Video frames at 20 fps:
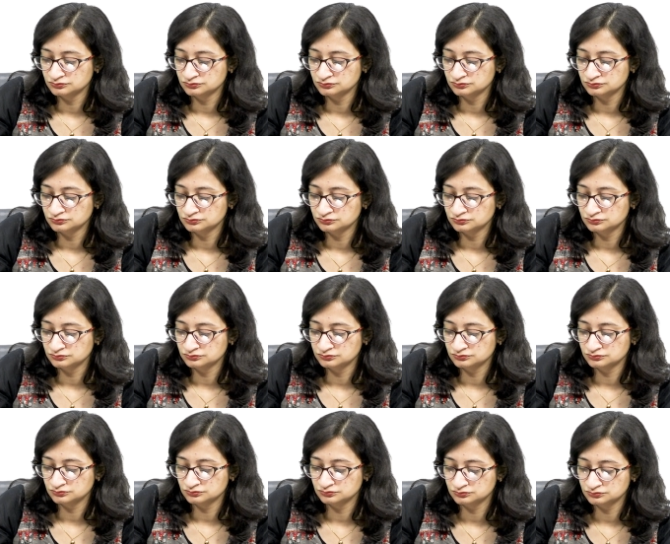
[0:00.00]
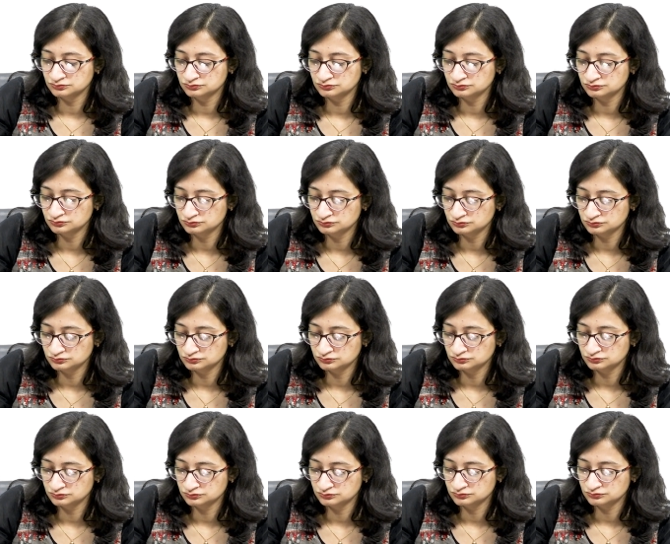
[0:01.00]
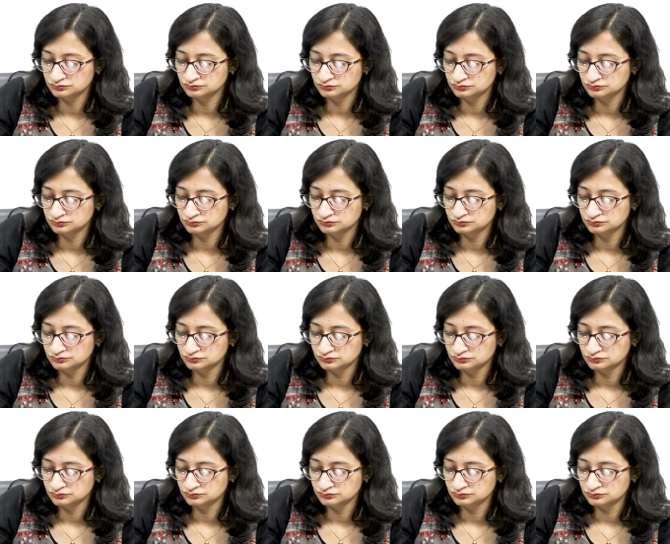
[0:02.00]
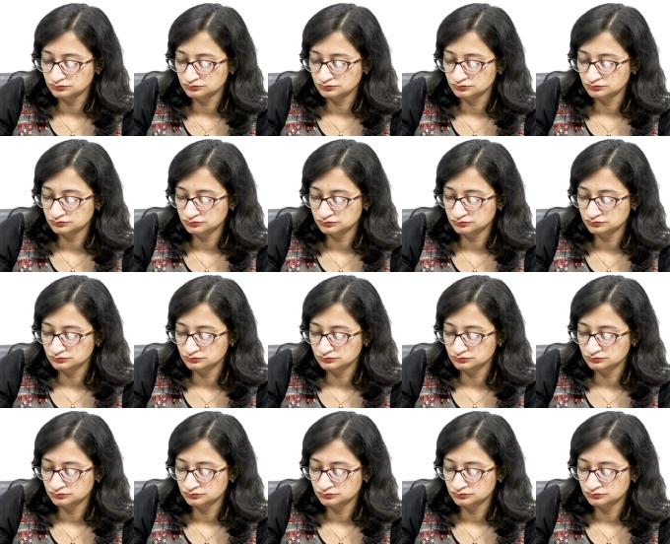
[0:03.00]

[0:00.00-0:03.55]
[no speech]